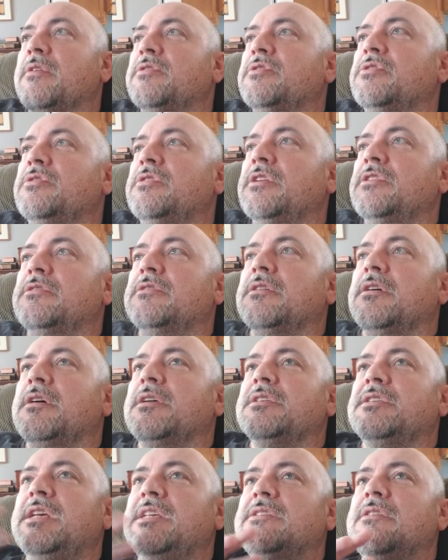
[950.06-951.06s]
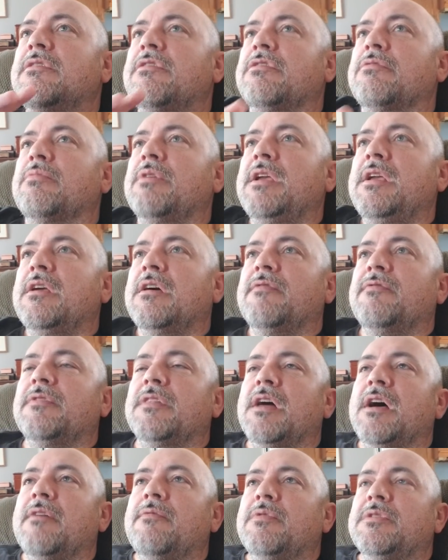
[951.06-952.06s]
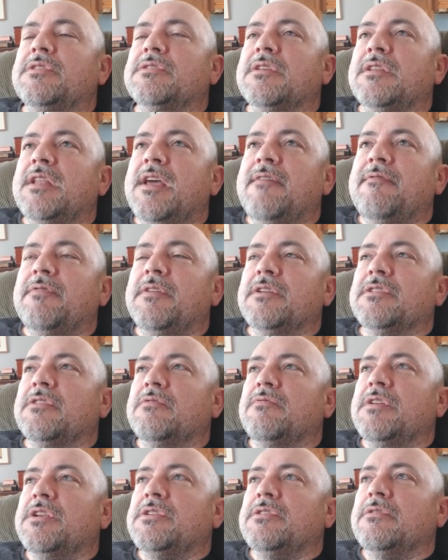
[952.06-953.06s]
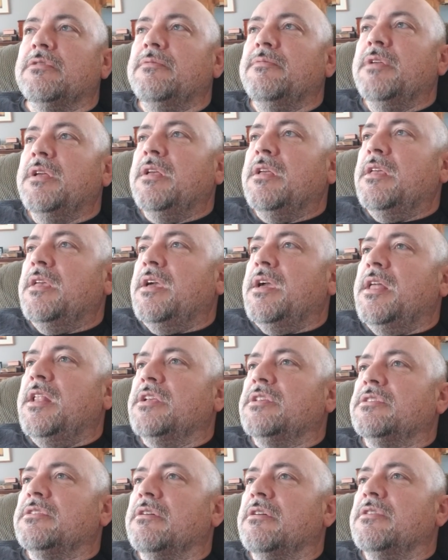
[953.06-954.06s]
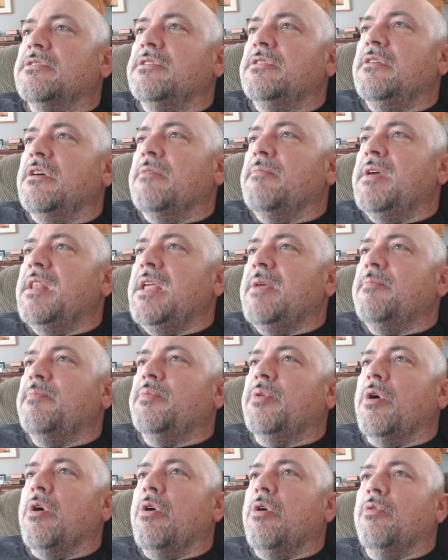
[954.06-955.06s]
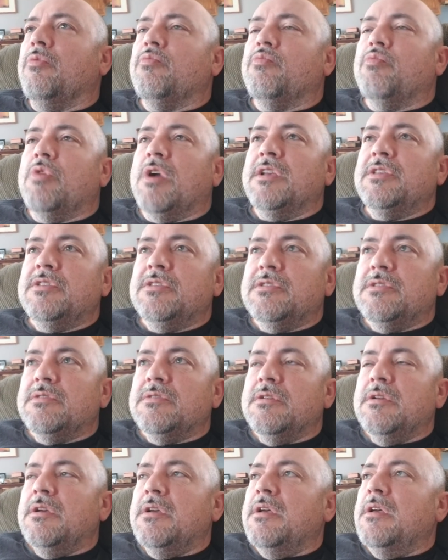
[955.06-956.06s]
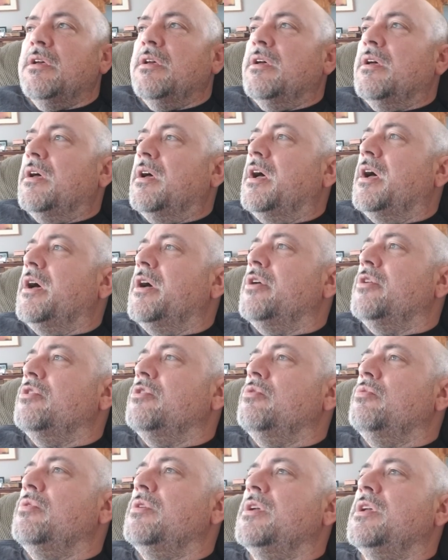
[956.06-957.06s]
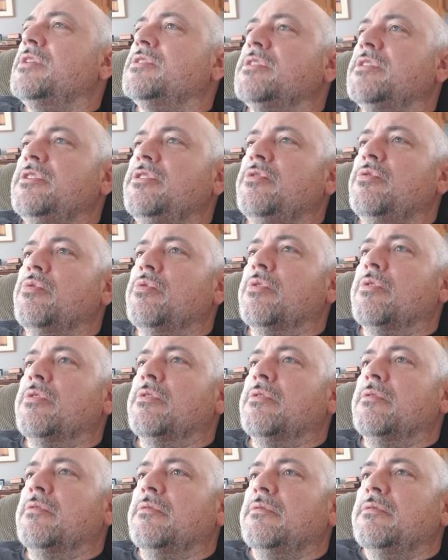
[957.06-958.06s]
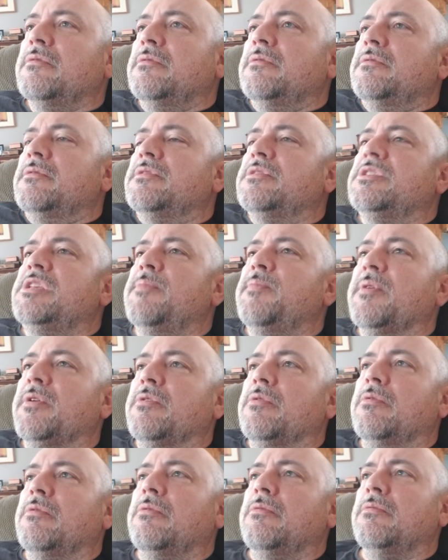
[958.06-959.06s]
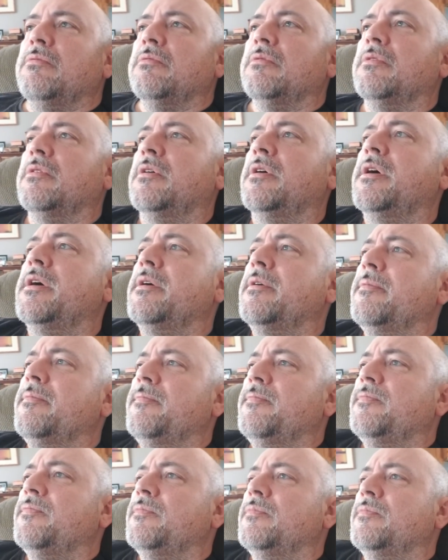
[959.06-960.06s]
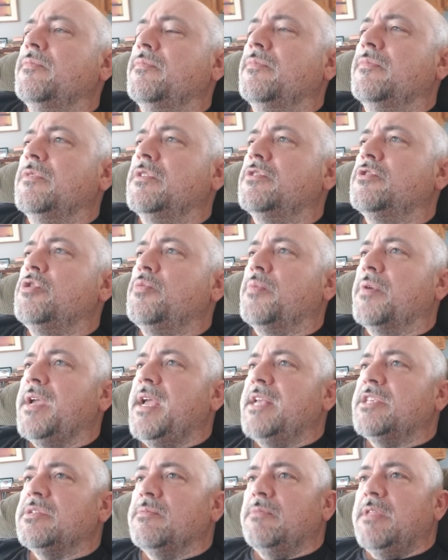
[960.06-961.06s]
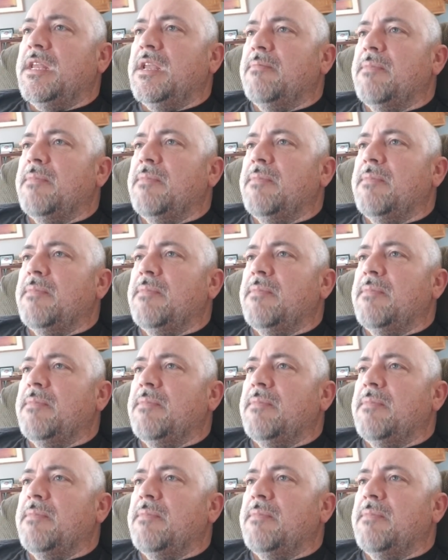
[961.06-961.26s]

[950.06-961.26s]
It's season 3 of Love, which is a Netflix original, and it stars a young man named Paul Rust, who isn't your typical super handsome leading